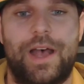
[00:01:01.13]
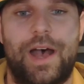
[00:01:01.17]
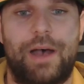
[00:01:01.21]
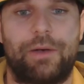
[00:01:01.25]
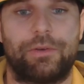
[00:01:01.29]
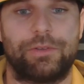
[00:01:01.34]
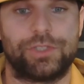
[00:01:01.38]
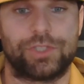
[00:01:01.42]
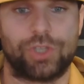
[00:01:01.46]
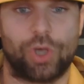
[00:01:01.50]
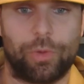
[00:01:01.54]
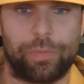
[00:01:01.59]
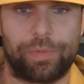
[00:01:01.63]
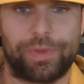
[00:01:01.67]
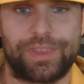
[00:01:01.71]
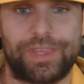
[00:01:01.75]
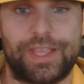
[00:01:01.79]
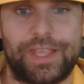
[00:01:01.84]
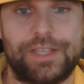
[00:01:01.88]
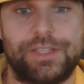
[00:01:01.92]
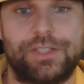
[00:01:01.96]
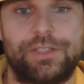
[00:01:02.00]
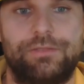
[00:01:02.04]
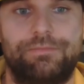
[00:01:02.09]
I was hoping
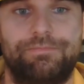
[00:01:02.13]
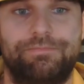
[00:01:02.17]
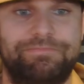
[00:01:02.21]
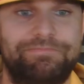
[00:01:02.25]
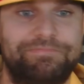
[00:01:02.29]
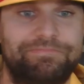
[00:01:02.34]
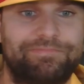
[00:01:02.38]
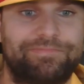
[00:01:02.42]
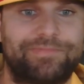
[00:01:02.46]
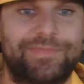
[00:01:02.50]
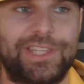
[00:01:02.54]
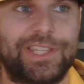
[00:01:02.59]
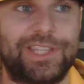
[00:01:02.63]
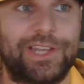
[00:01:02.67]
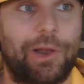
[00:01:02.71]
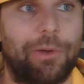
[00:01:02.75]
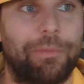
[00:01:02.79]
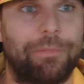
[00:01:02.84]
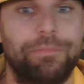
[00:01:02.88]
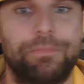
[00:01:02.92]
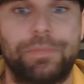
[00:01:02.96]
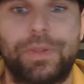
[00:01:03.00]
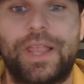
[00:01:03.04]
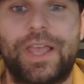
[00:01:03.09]
they'd,
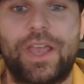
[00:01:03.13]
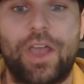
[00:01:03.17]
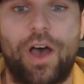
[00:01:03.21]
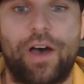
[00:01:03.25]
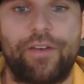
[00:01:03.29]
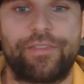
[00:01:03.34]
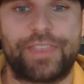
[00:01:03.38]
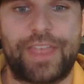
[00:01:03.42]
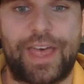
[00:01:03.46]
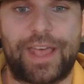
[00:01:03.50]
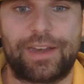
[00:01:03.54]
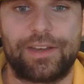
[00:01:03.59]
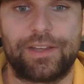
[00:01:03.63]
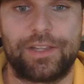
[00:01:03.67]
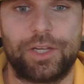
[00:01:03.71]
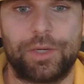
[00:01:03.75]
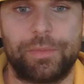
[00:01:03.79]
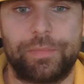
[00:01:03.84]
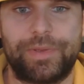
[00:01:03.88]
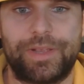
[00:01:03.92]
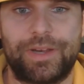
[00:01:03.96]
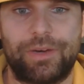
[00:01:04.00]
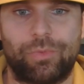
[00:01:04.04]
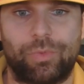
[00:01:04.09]
play off that a
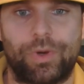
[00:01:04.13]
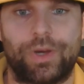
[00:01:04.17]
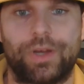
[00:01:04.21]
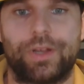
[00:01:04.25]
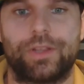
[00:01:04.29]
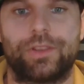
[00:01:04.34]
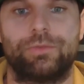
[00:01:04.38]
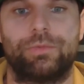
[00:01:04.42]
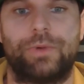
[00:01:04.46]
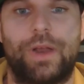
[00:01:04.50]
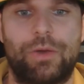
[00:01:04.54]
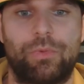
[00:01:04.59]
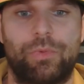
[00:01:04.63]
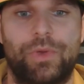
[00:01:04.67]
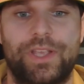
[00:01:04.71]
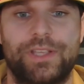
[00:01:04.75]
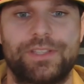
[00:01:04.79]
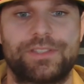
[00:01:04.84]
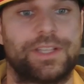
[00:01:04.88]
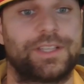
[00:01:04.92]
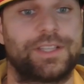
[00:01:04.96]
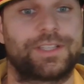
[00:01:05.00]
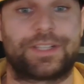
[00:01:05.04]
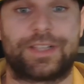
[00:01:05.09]
little bit. Where the Red
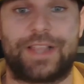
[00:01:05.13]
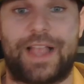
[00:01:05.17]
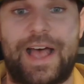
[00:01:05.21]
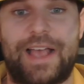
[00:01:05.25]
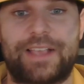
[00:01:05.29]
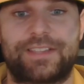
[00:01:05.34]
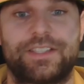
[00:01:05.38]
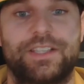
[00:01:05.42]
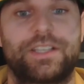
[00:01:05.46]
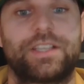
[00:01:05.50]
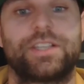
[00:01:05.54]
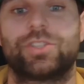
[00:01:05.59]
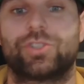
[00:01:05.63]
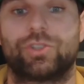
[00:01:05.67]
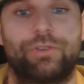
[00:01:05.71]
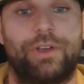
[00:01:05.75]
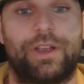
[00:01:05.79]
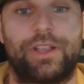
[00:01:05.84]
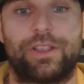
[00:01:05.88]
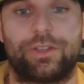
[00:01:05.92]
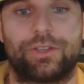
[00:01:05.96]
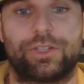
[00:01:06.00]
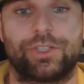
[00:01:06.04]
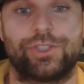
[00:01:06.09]
Wings, it's classic. It's a
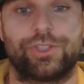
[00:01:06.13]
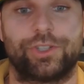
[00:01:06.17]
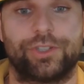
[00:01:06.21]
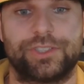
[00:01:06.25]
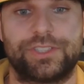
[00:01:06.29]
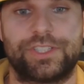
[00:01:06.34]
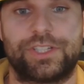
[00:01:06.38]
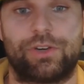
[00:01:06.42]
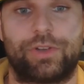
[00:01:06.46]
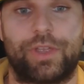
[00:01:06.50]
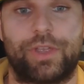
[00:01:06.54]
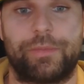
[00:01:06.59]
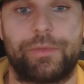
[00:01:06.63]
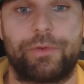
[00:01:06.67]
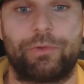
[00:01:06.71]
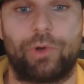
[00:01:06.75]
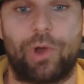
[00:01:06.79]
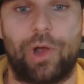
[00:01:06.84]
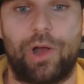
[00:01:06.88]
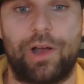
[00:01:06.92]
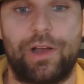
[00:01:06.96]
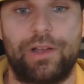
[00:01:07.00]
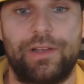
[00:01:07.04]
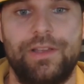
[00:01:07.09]
great looking jersey, don't get me
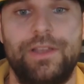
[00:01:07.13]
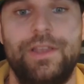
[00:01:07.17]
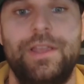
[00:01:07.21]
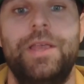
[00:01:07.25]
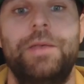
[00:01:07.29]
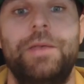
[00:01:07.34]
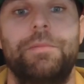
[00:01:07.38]
wrong.